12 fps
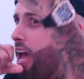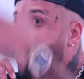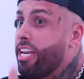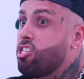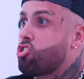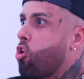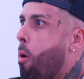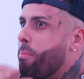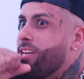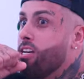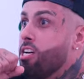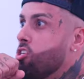and he saw
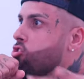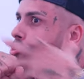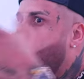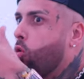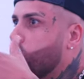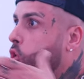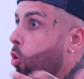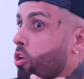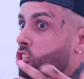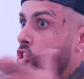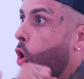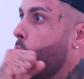me go toe
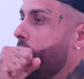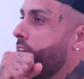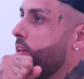to toe with